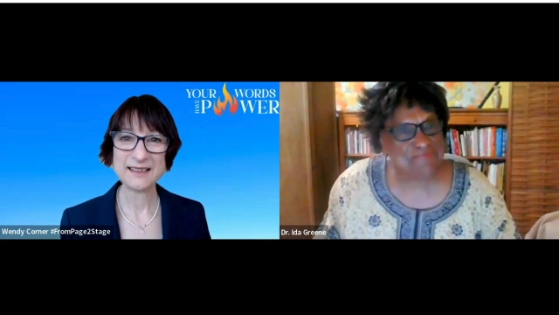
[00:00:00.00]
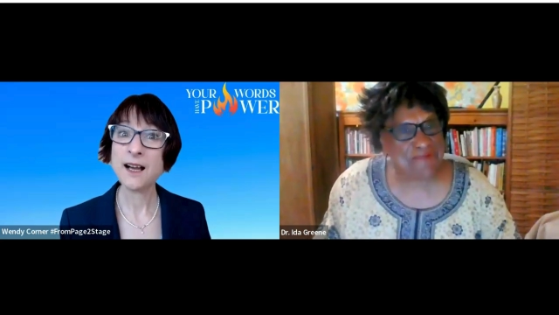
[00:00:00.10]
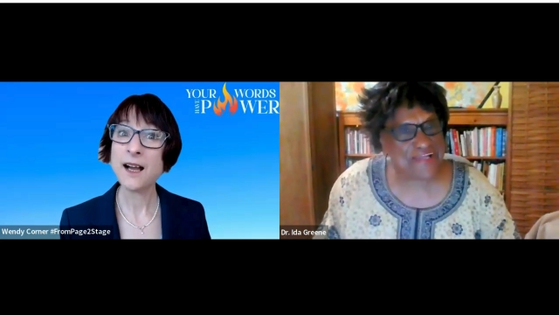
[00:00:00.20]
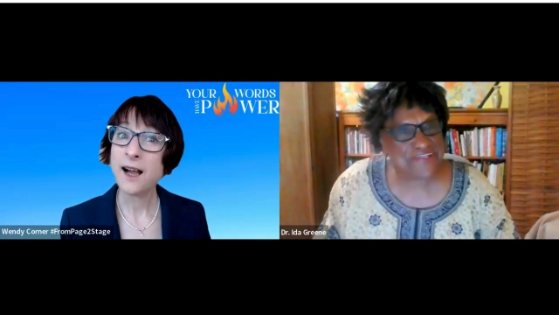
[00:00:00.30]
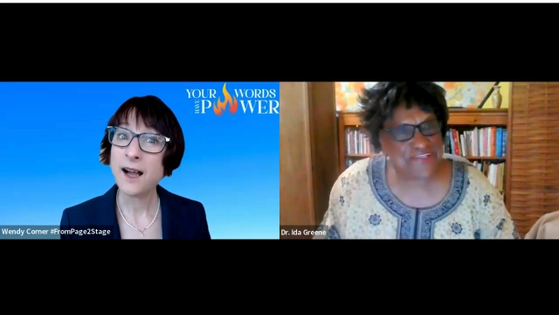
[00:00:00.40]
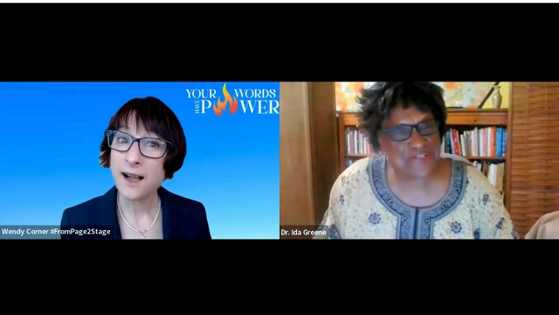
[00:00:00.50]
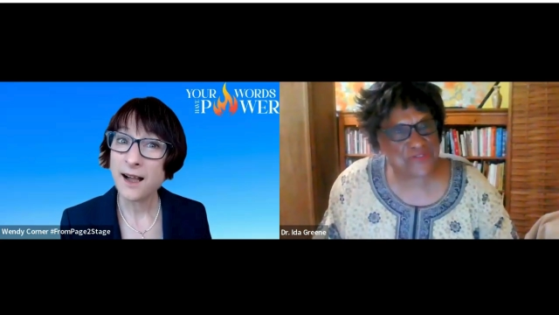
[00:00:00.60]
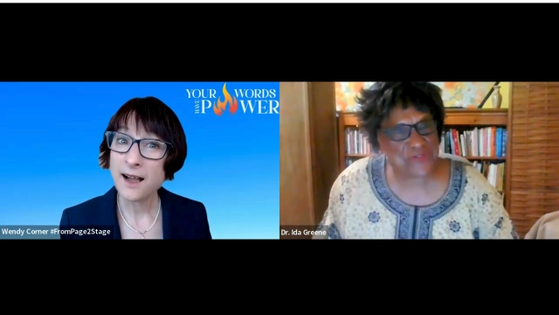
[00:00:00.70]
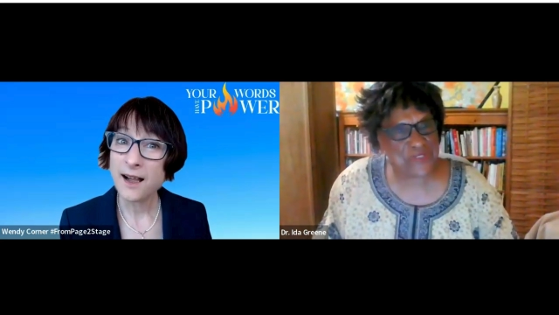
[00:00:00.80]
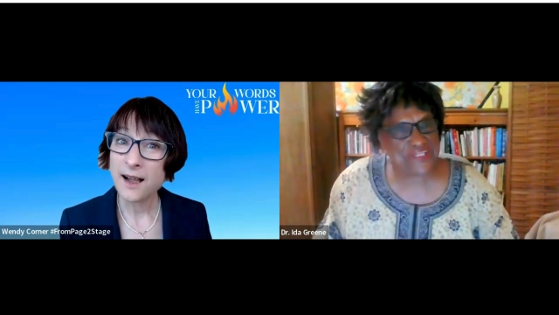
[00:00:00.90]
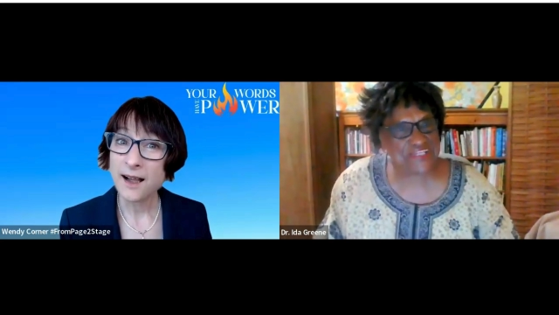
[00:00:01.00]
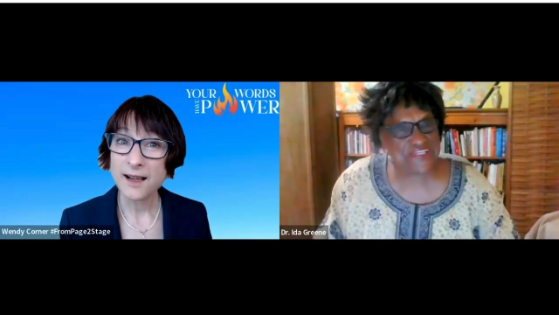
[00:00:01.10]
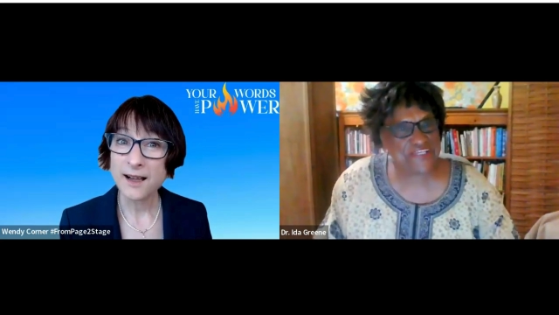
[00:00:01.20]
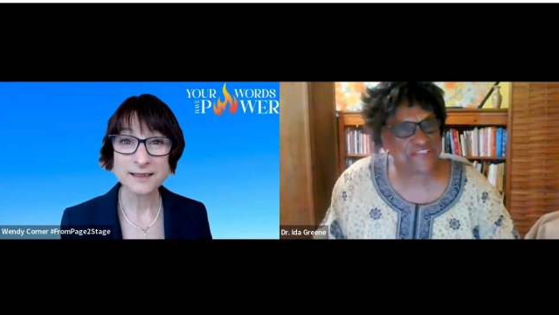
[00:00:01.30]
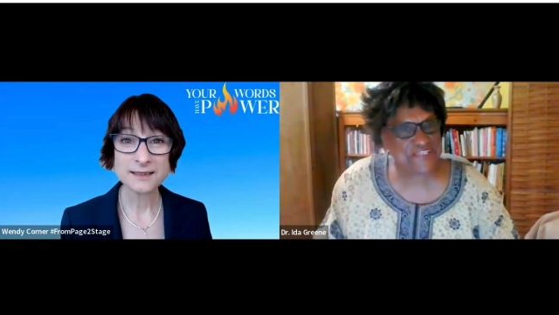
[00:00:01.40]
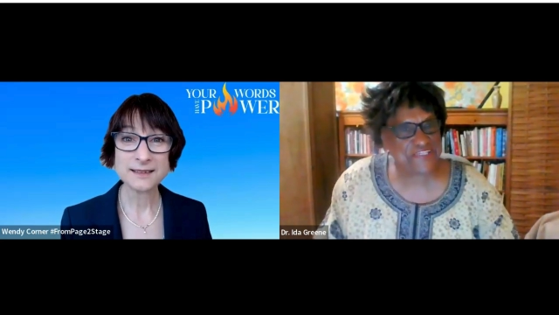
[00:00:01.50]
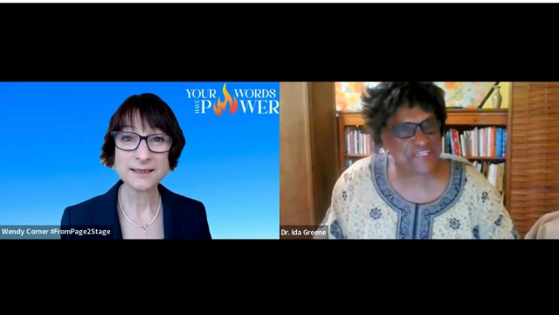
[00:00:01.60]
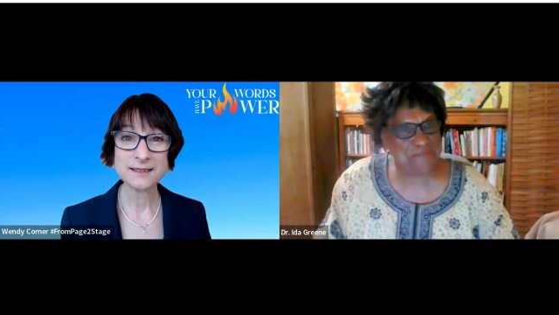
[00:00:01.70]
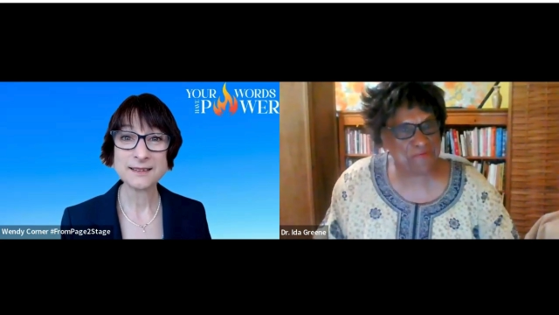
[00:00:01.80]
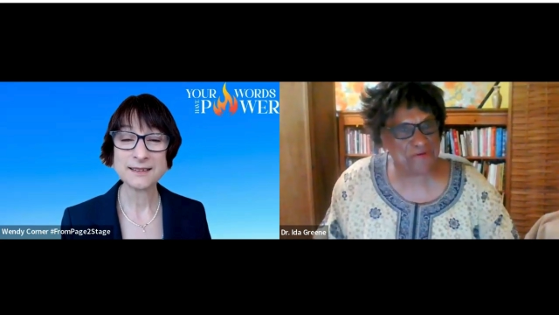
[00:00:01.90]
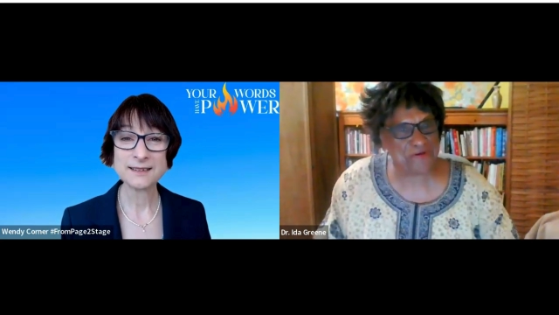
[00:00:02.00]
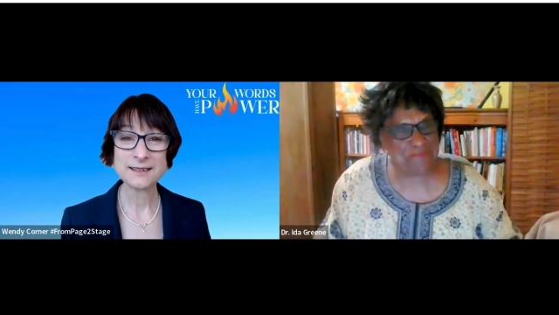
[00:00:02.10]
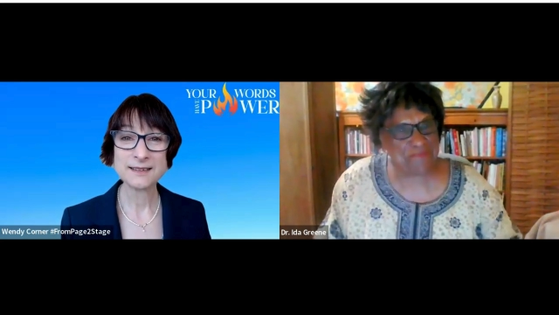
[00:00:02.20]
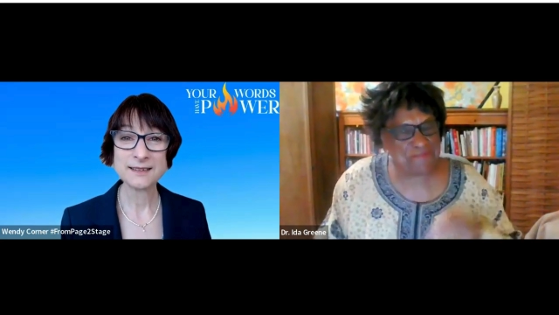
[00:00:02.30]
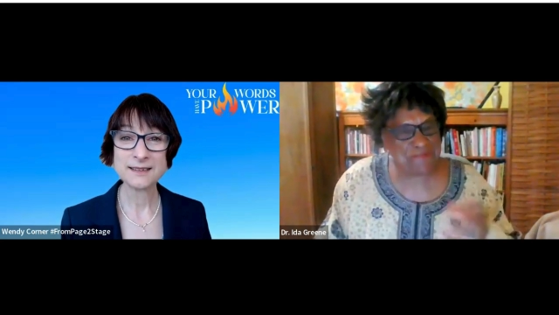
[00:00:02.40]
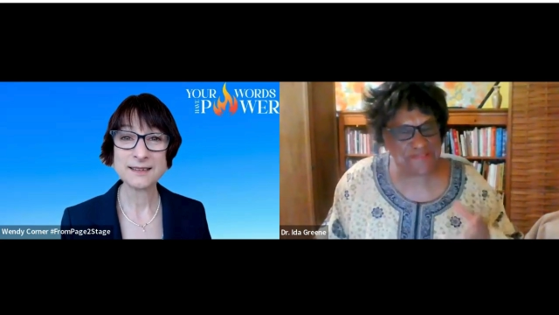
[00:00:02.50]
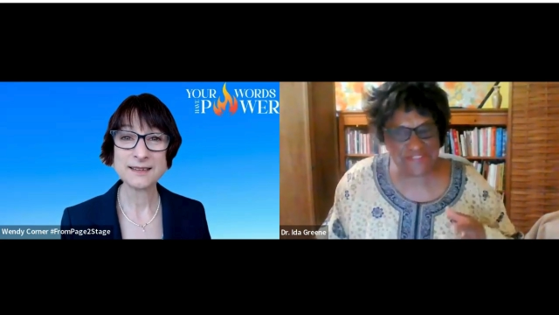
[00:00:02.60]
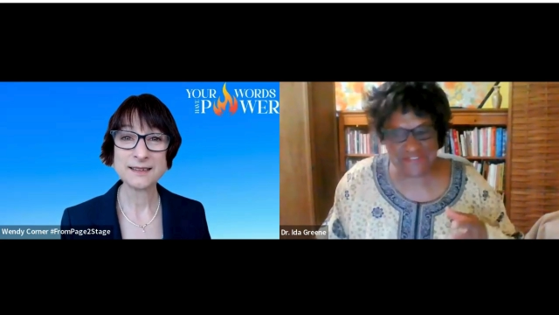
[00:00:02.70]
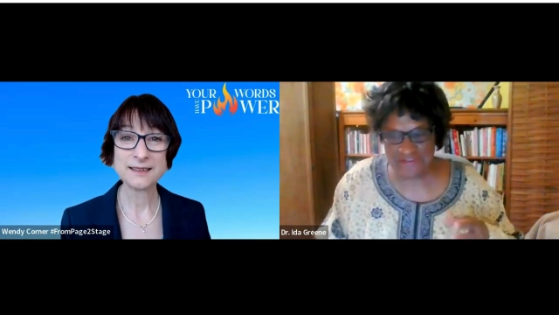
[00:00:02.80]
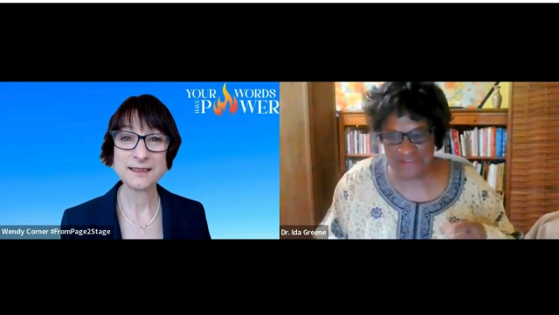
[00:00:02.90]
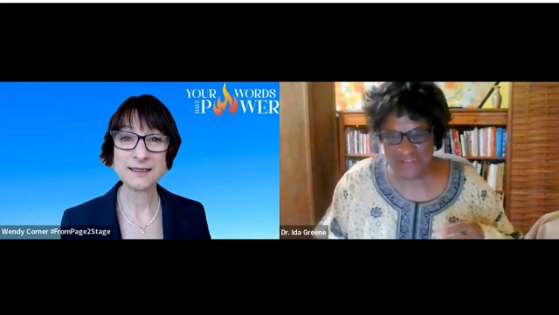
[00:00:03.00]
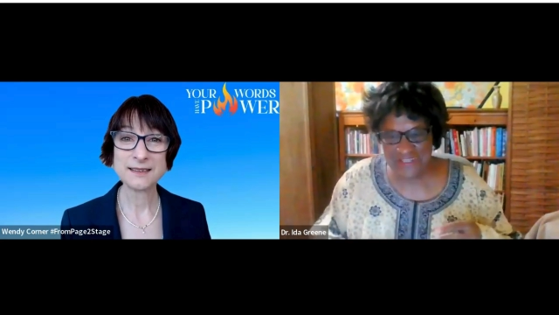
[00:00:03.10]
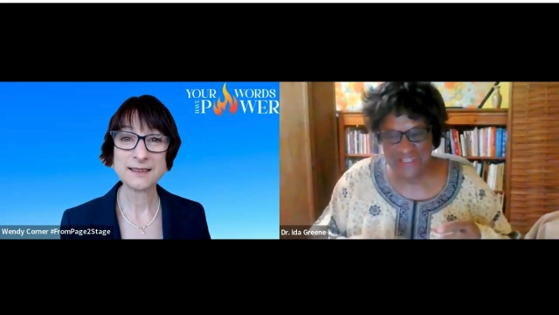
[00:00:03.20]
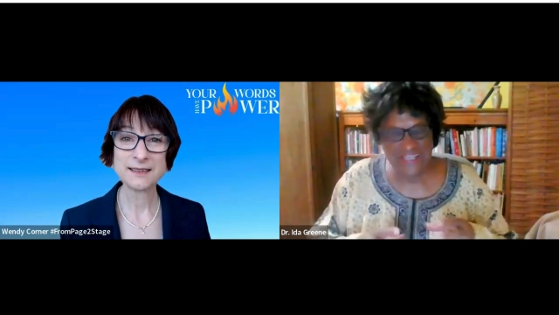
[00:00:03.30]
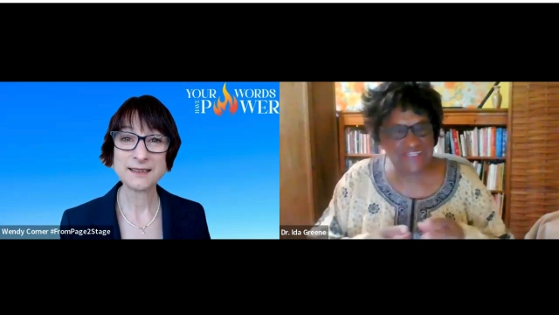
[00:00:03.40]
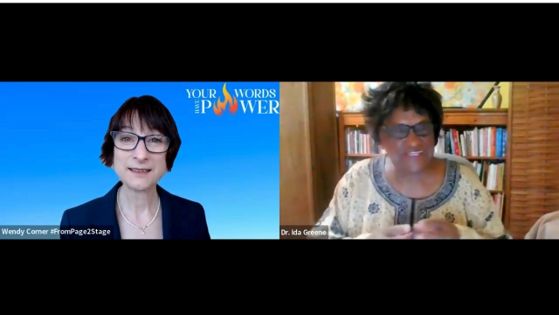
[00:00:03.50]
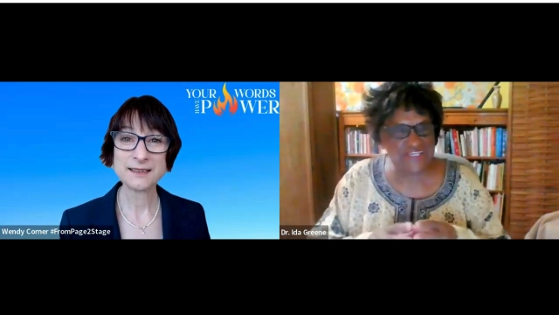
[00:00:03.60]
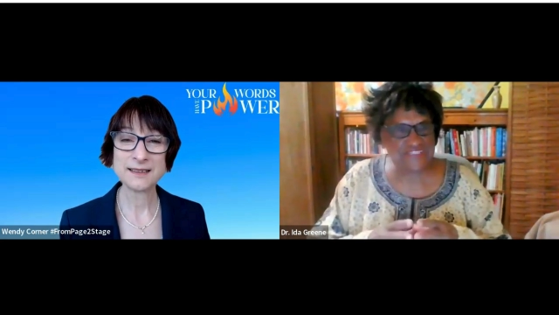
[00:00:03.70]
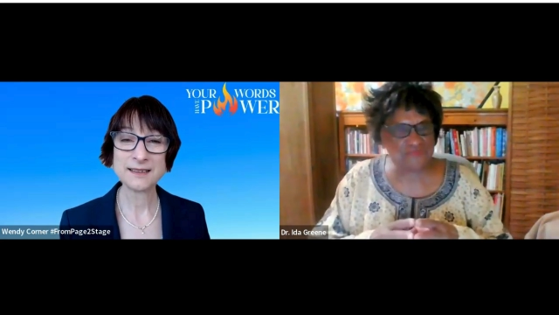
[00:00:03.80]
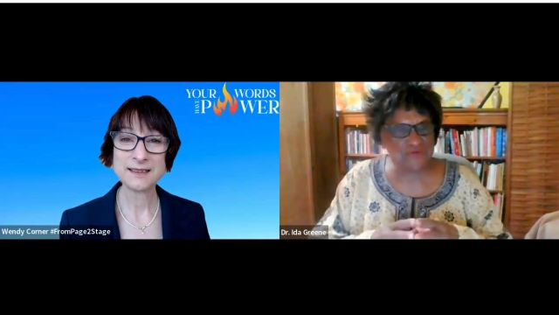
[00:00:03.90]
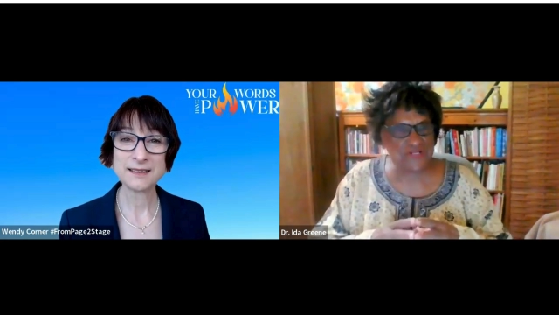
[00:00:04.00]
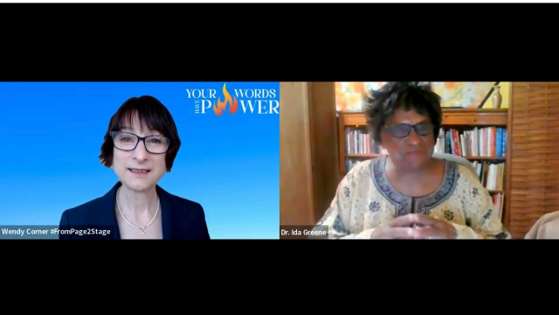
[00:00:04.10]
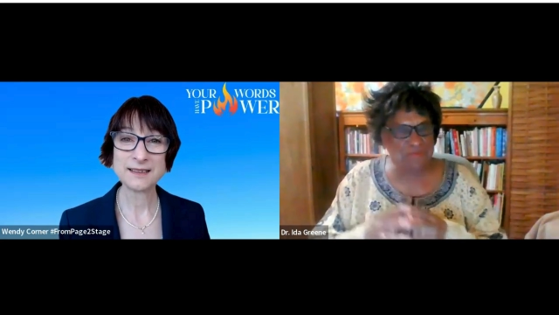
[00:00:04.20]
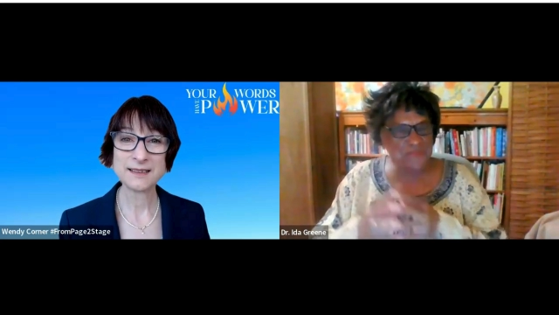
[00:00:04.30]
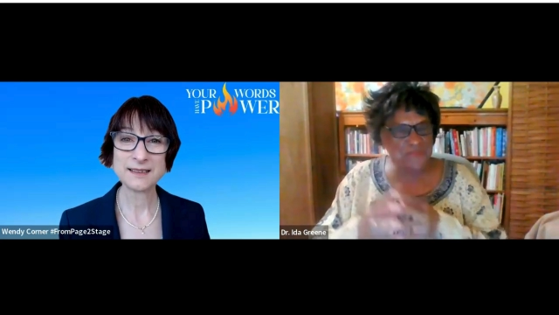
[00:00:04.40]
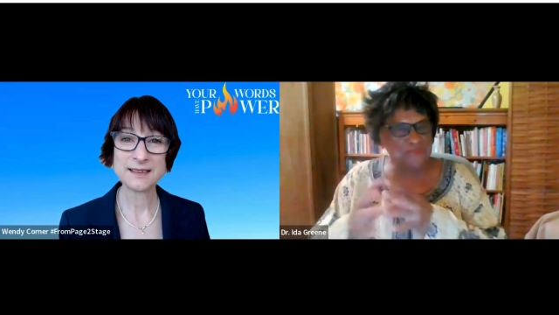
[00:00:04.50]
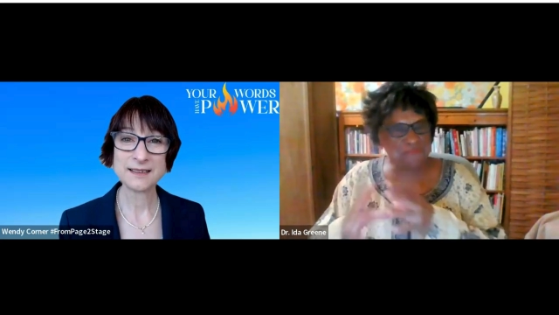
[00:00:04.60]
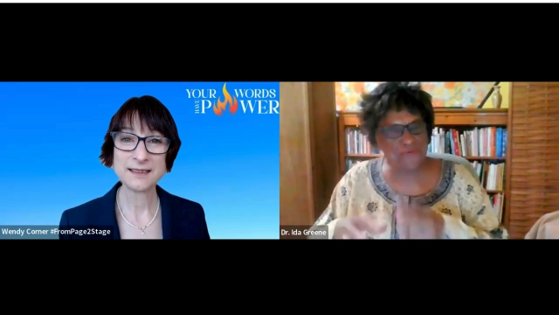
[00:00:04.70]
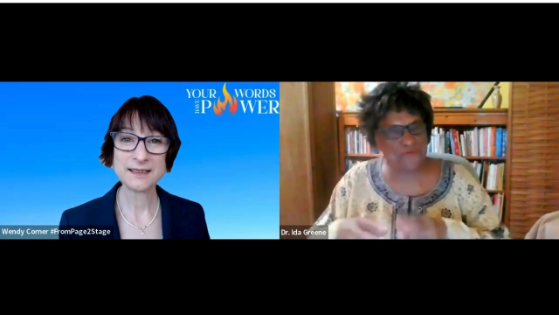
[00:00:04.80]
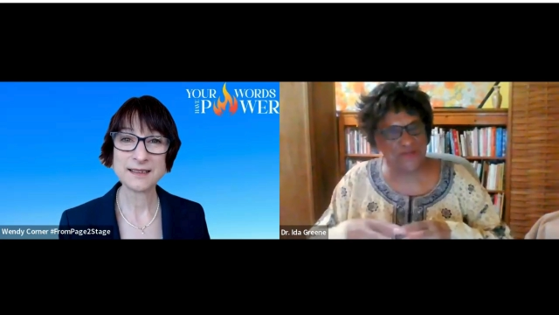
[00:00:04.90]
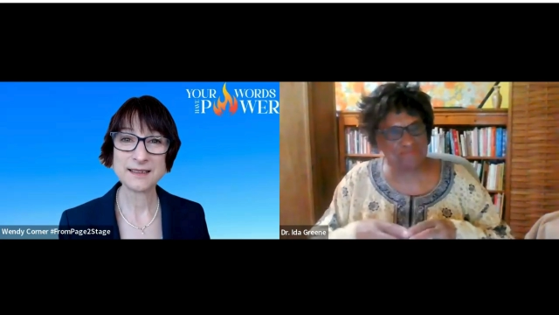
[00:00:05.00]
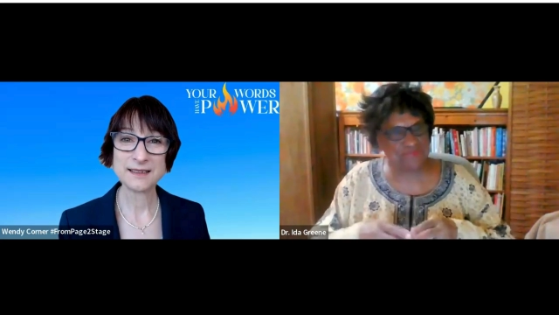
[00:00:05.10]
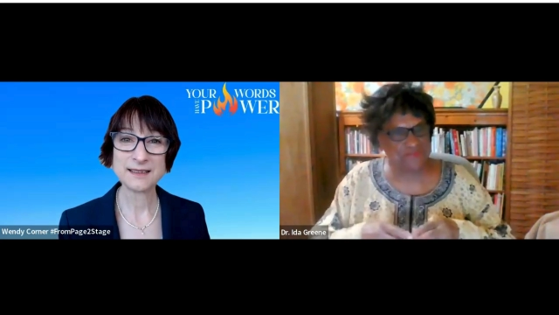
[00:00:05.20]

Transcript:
Speaker 1: My teacher in the DCT program in Pensacola, she needed someone to promote the program.